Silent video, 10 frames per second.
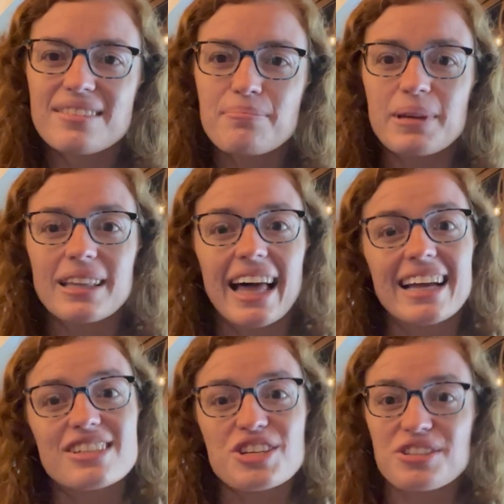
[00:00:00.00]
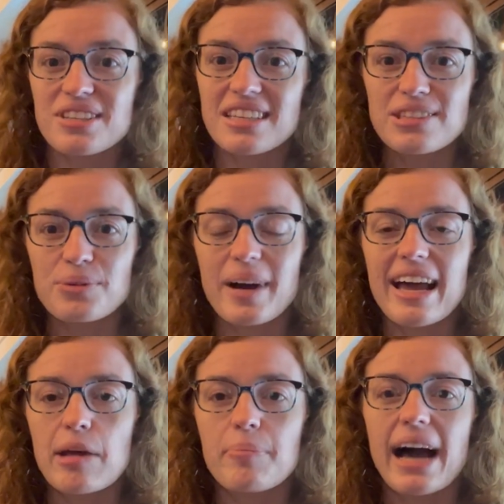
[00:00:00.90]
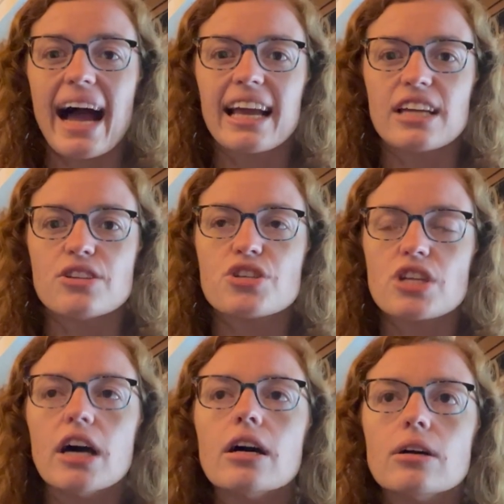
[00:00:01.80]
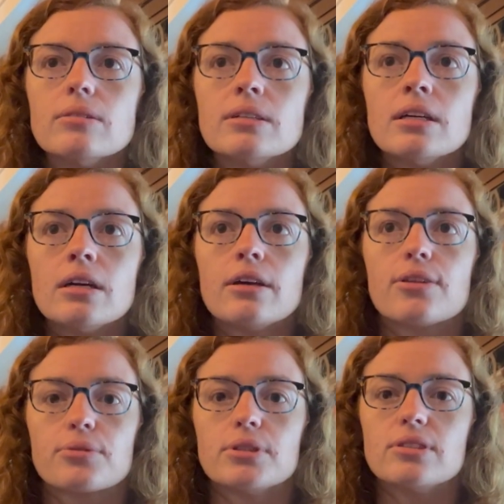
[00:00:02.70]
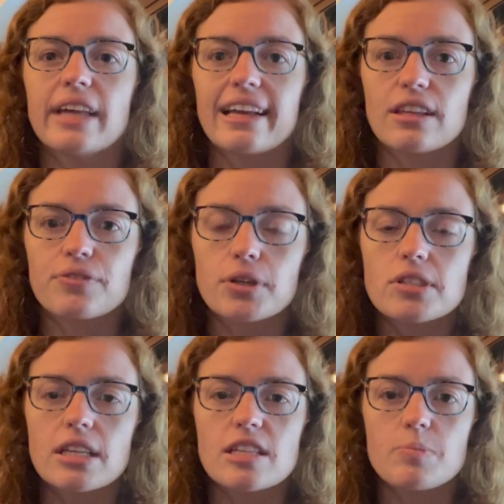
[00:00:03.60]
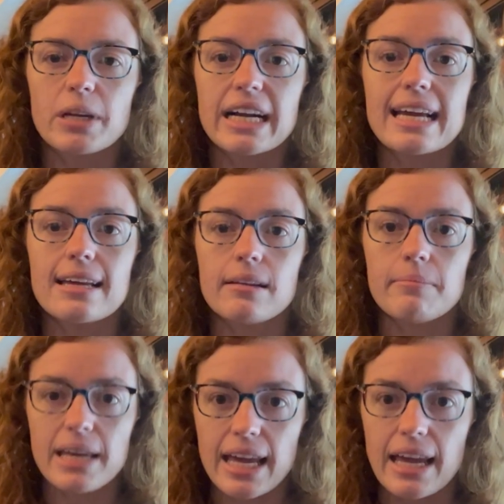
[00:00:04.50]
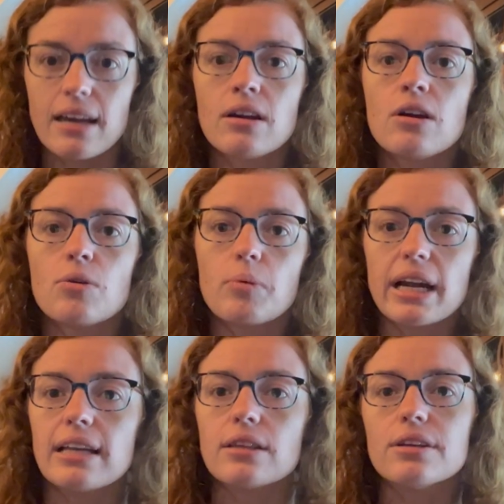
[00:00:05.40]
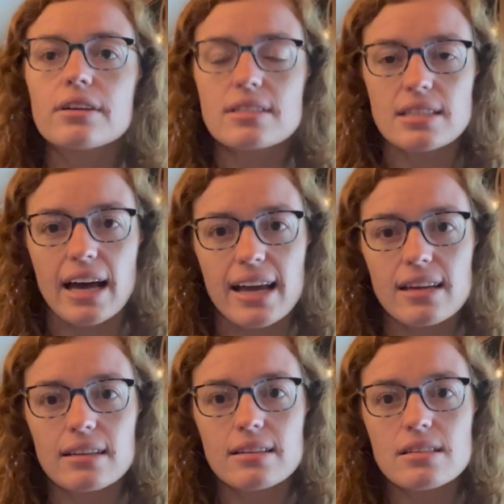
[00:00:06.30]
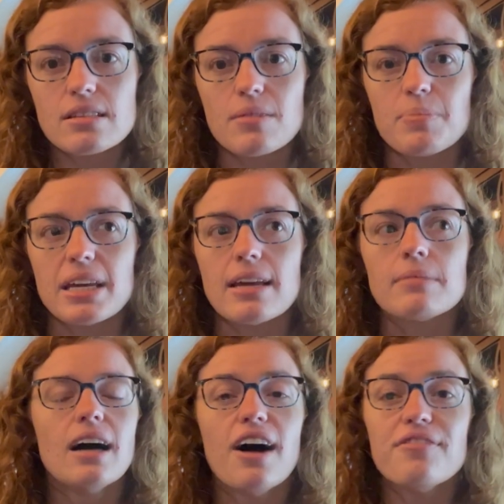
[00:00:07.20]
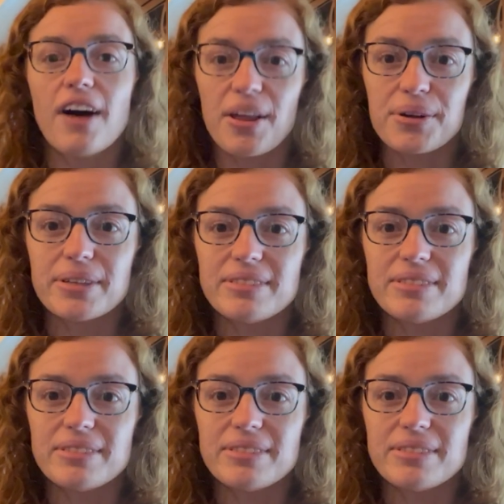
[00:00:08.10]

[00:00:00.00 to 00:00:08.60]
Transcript: be like Jesus is the way, but I can show through like the fruits of the Spirit in me what it looks like to be a follower of